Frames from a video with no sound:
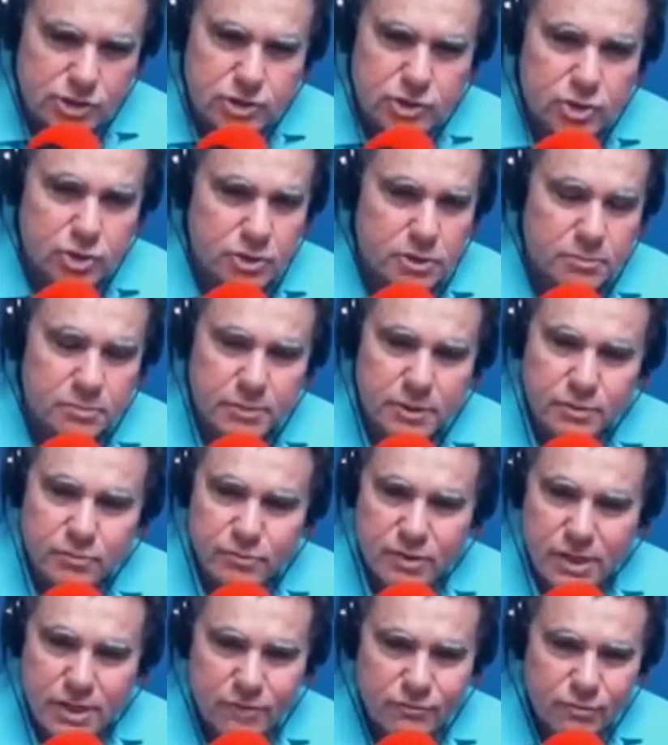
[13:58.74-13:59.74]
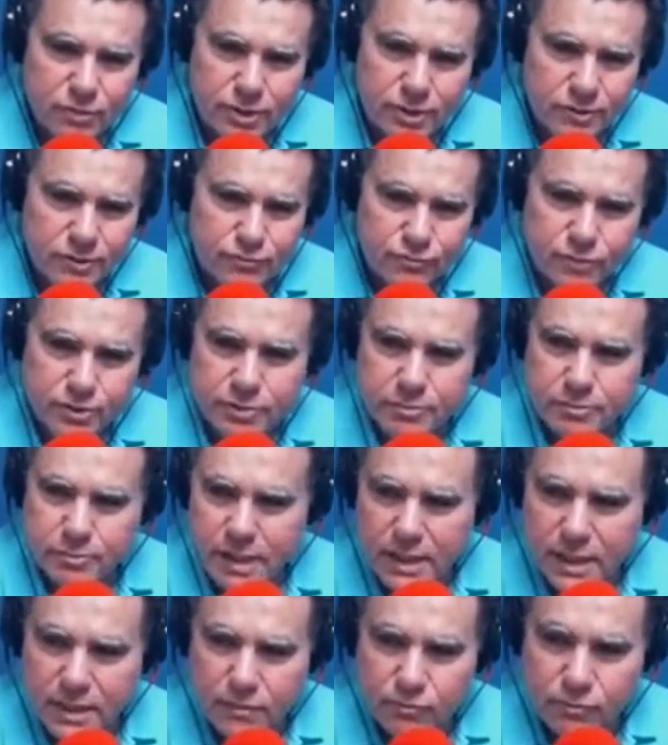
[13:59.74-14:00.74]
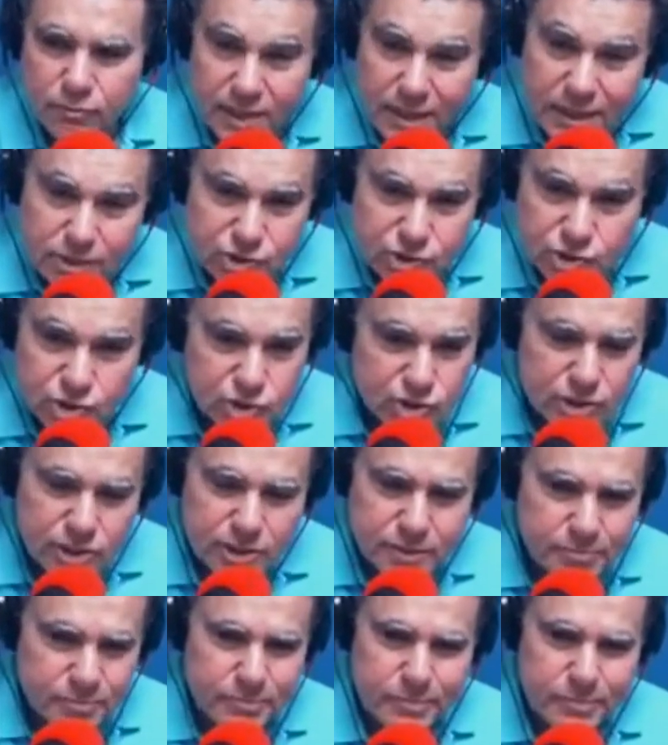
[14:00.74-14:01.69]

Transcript: You can be recovering from a relationship,